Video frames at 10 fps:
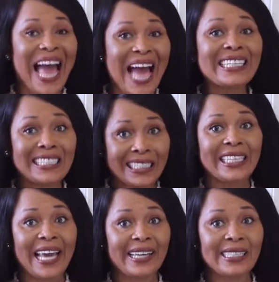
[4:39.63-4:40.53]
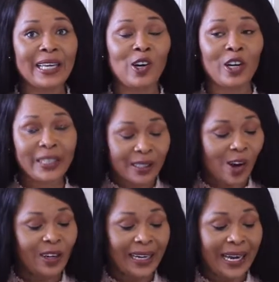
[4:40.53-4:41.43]
And yes, I got it
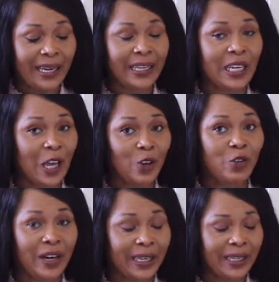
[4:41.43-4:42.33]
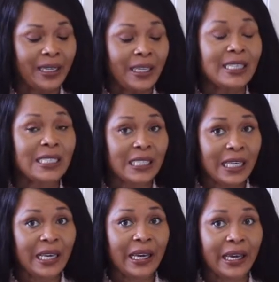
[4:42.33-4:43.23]
online. If I
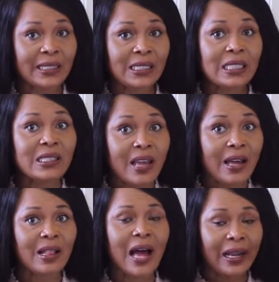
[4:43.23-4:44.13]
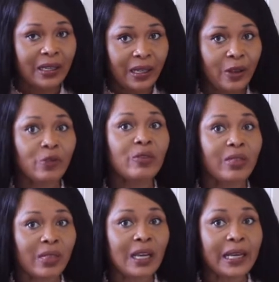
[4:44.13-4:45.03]
see it still, I'll leave
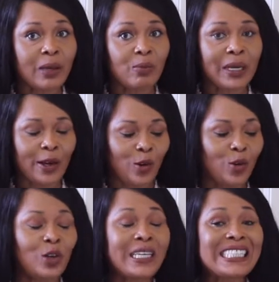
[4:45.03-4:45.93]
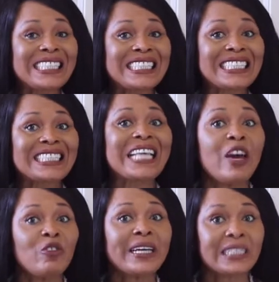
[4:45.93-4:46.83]
the link below.
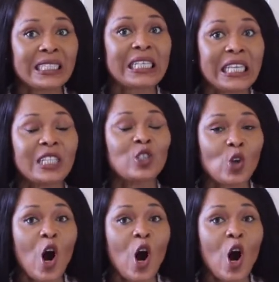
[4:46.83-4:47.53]
$17.